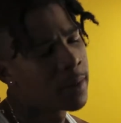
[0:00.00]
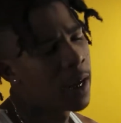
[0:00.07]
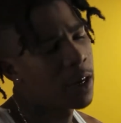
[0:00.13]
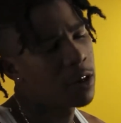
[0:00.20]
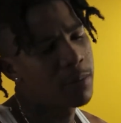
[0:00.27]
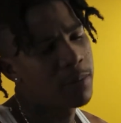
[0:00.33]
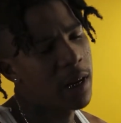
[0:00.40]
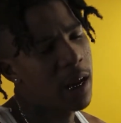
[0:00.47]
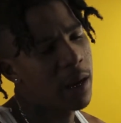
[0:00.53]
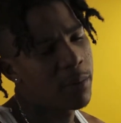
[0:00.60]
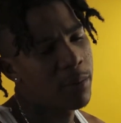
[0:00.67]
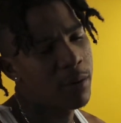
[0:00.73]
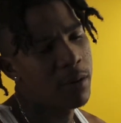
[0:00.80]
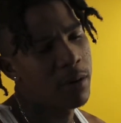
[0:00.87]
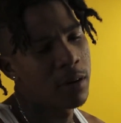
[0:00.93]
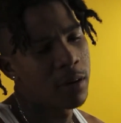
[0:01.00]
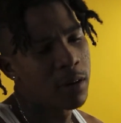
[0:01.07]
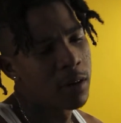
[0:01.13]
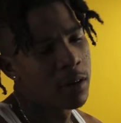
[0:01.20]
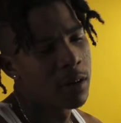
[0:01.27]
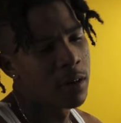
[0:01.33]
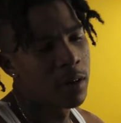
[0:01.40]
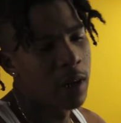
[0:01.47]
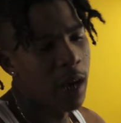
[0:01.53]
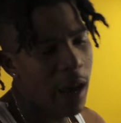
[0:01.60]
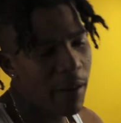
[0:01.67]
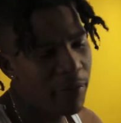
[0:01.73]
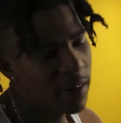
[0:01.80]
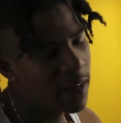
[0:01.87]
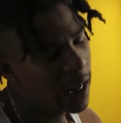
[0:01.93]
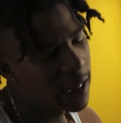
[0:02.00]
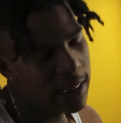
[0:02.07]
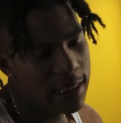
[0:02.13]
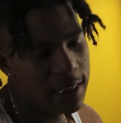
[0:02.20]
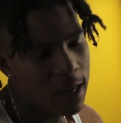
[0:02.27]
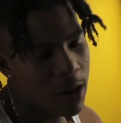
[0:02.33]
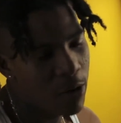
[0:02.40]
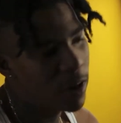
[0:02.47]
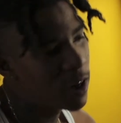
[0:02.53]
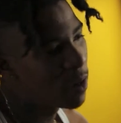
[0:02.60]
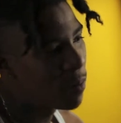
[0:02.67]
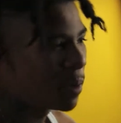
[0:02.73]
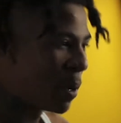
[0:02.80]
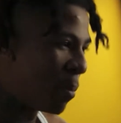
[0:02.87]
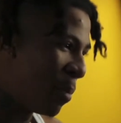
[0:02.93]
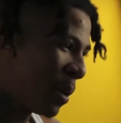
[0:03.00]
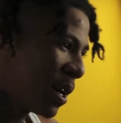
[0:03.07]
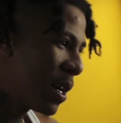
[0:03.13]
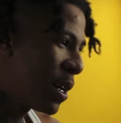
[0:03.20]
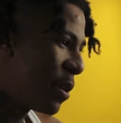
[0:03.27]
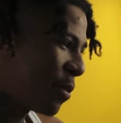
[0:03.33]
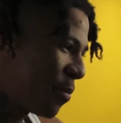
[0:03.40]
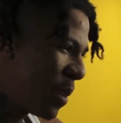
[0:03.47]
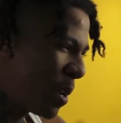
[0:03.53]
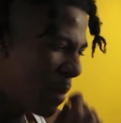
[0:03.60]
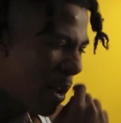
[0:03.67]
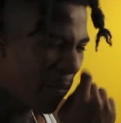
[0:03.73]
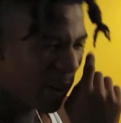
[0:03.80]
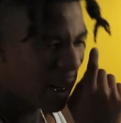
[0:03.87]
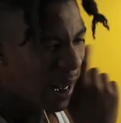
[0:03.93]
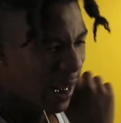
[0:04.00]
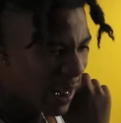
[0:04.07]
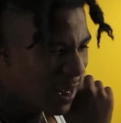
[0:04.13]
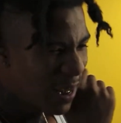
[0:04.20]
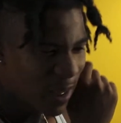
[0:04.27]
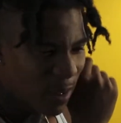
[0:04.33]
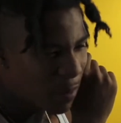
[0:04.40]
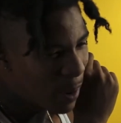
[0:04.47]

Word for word: I used to be like, bro, I feel like this song could have been better, you feel me? I feel like it could have